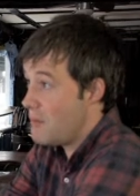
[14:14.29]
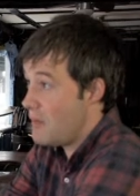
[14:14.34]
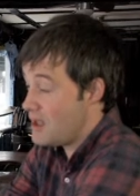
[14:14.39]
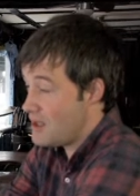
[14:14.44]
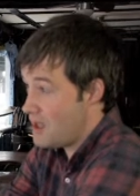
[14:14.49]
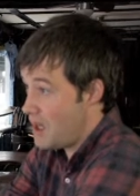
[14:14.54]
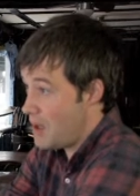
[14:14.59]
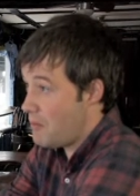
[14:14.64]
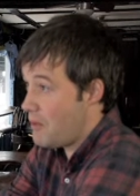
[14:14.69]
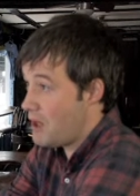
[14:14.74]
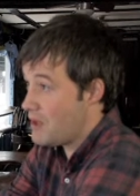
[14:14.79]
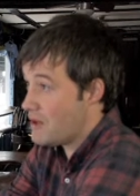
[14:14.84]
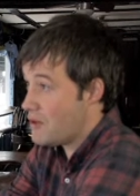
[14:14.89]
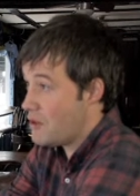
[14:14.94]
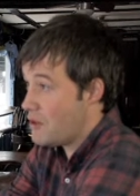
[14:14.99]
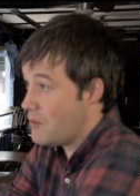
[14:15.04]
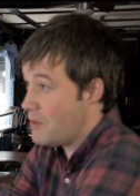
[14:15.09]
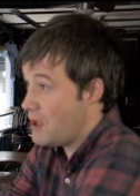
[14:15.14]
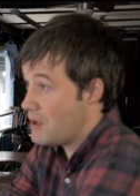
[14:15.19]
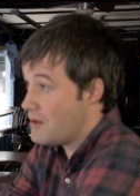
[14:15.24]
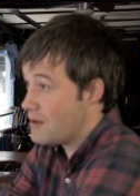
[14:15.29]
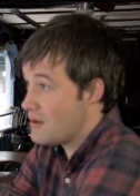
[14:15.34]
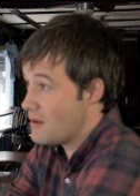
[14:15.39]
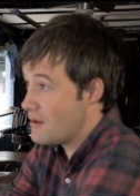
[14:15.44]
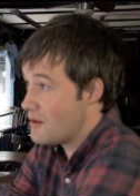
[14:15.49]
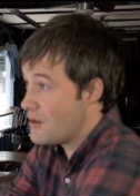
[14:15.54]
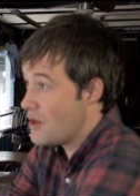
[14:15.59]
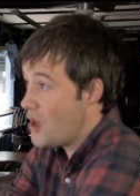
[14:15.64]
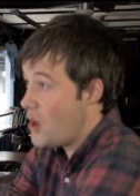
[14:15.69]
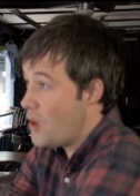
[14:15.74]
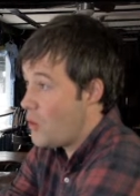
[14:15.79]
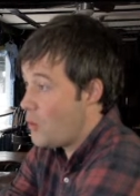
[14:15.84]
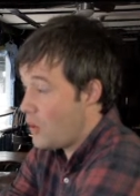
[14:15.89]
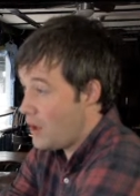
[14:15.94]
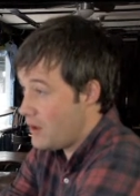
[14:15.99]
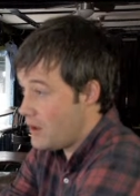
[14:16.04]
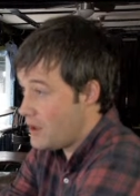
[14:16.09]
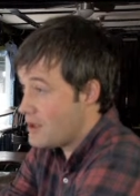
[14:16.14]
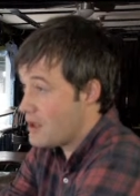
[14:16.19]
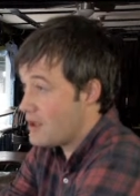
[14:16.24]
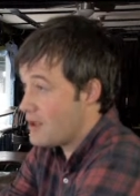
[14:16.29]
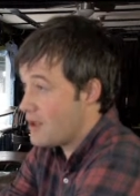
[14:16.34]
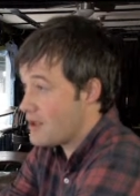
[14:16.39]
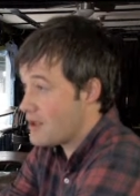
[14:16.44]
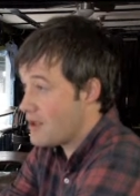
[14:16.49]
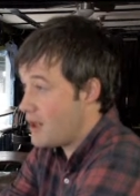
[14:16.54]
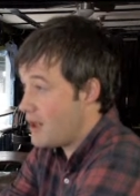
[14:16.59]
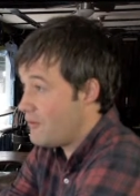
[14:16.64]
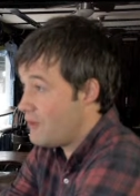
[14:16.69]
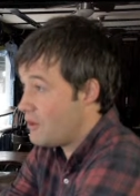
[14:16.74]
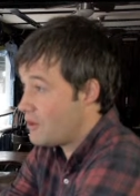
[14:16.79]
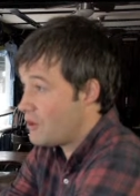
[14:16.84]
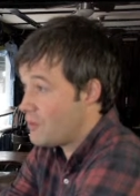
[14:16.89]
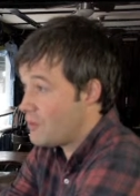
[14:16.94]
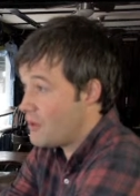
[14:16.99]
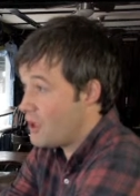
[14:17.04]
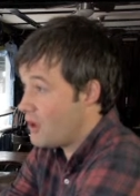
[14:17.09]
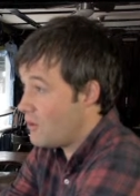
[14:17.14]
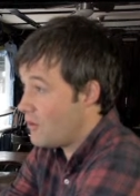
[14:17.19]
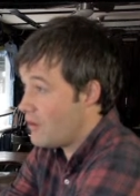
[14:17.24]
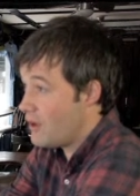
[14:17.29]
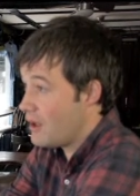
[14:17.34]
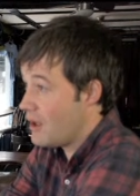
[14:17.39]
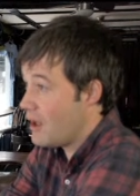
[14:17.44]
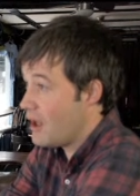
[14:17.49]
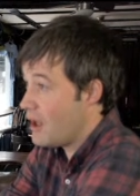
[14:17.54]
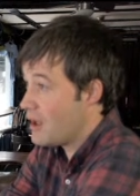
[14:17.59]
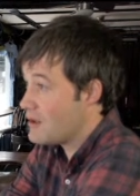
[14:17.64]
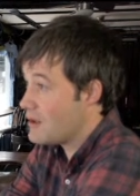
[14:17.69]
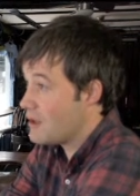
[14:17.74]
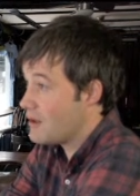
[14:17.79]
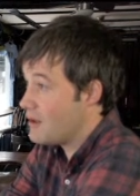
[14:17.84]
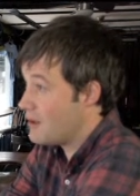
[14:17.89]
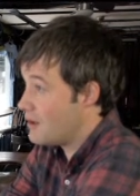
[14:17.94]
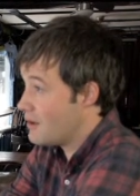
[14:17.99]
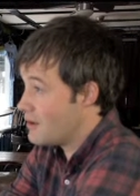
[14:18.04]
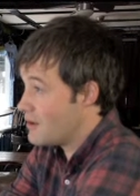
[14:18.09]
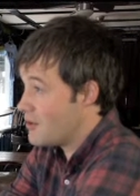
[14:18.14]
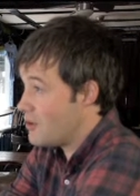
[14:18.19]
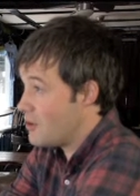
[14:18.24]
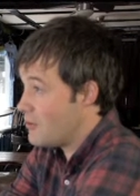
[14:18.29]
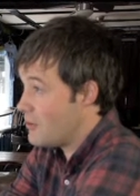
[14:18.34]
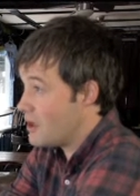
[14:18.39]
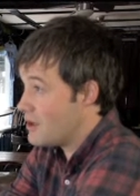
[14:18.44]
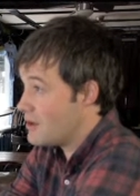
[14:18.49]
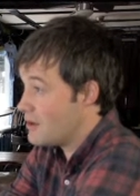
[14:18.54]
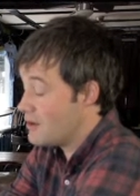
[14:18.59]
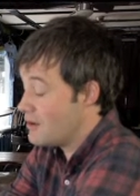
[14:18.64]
maintained by stonemasons. When they see that scaffold up, they don't think architect, they think stonemason.